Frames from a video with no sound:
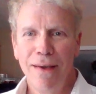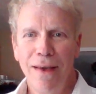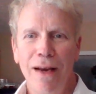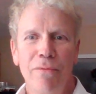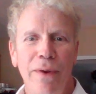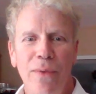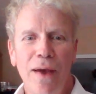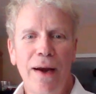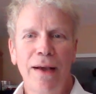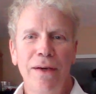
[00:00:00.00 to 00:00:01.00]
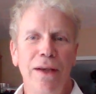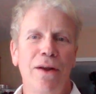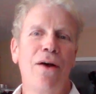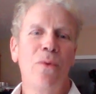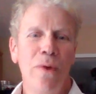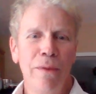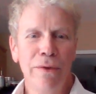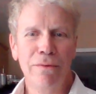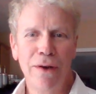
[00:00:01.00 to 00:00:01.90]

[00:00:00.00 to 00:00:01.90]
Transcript: And everybody thought I could get all the women,